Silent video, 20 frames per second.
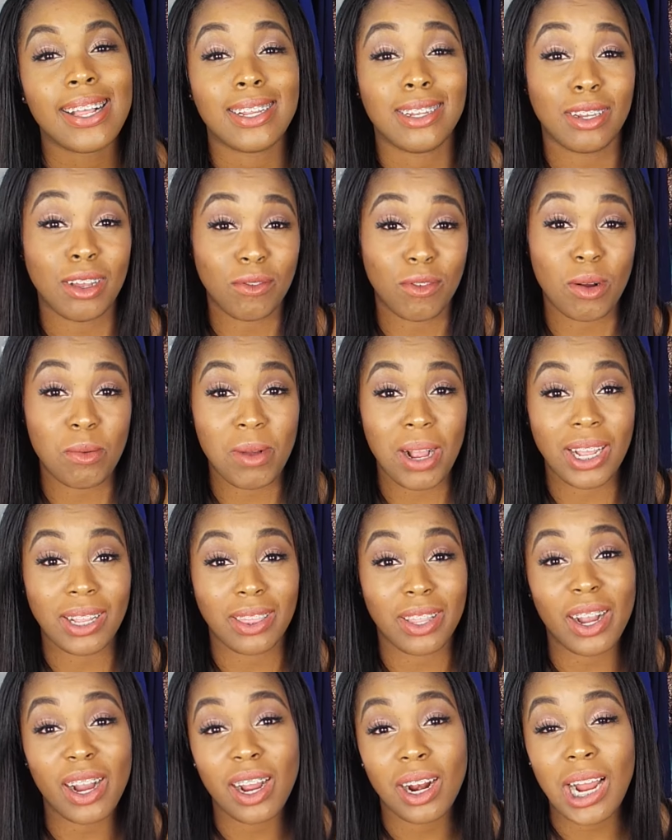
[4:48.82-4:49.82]
So for my
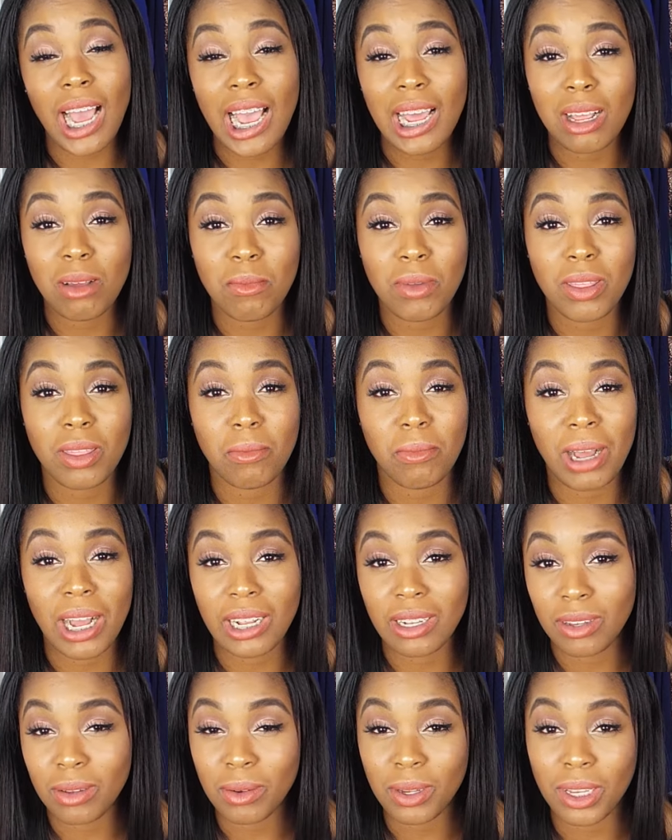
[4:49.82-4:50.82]
third item in the
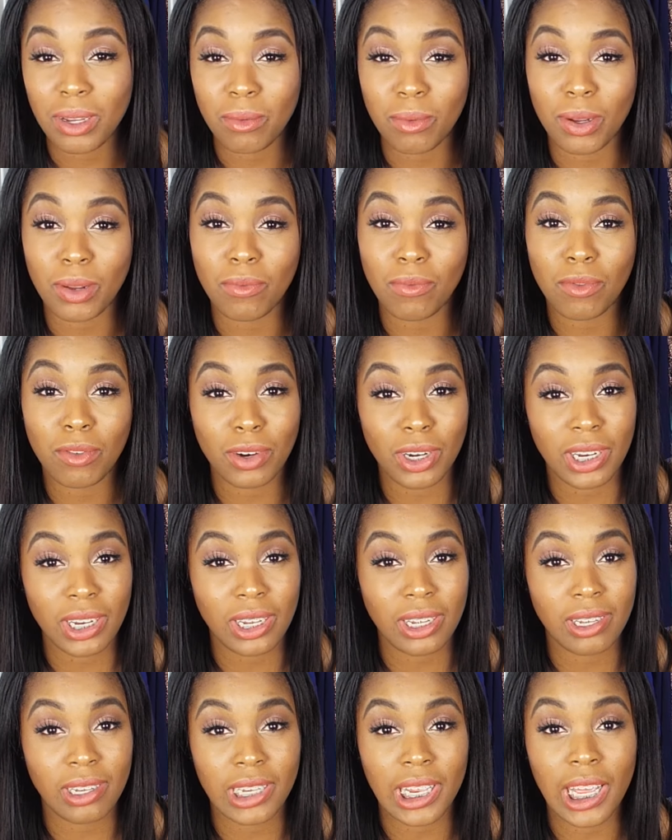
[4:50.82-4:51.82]
buy two get one
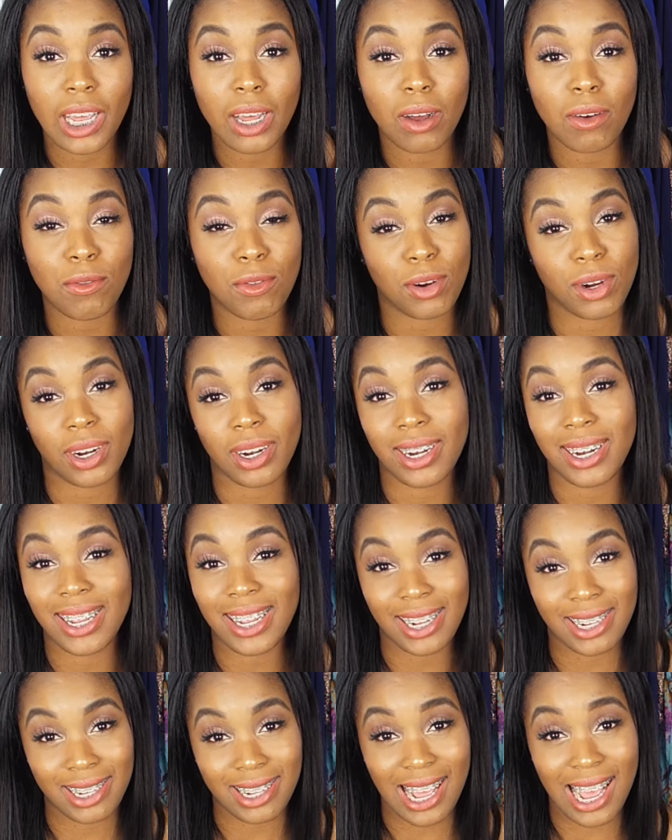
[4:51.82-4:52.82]
free sale for
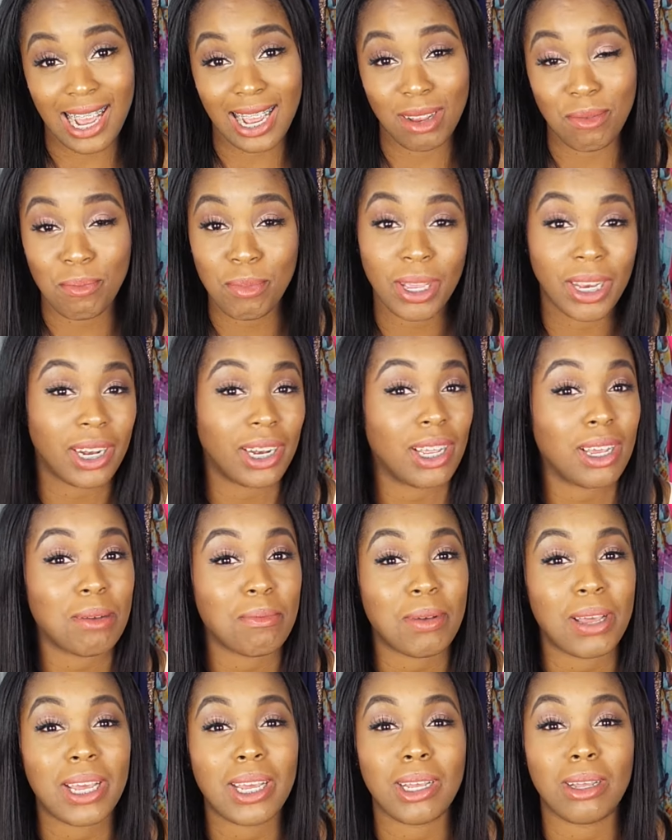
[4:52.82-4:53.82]
NYX, I picked
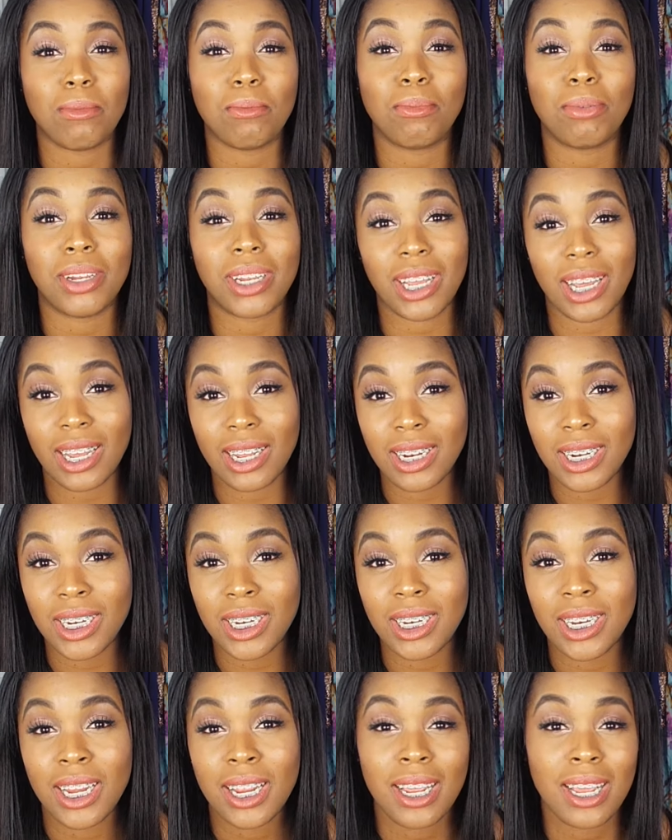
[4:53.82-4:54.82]
up a
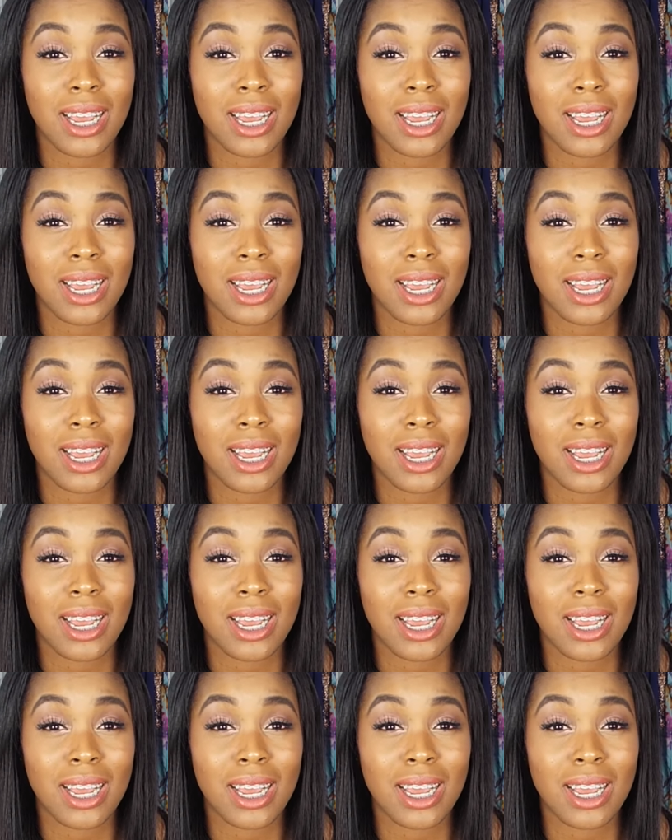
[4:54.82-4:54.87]
blush.